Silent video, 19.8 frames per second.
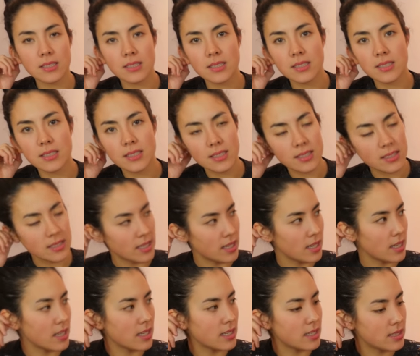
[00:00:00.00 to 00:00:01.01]

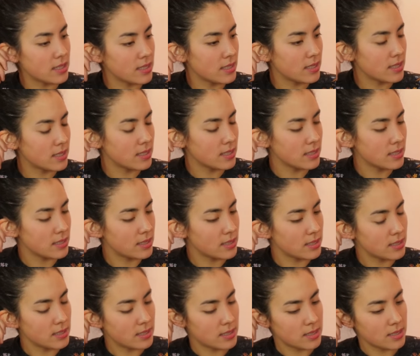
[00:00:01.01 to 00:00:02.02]

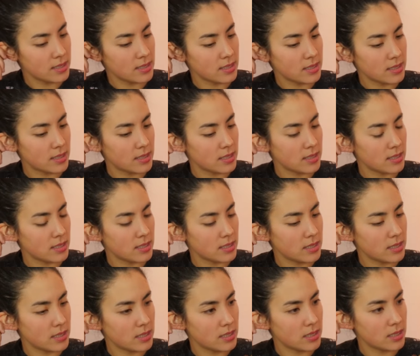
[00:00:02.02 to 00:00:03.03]

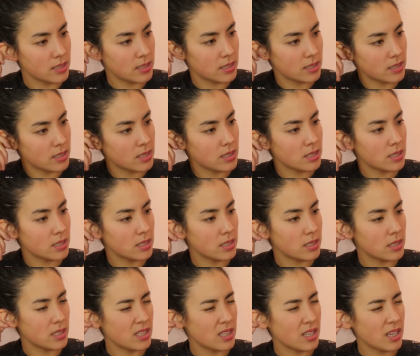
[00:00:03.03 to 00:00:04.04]

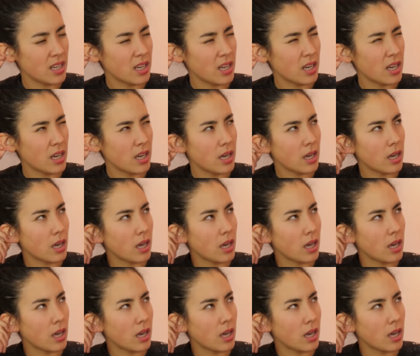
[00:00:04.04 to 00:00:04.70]
The person shown says nothing.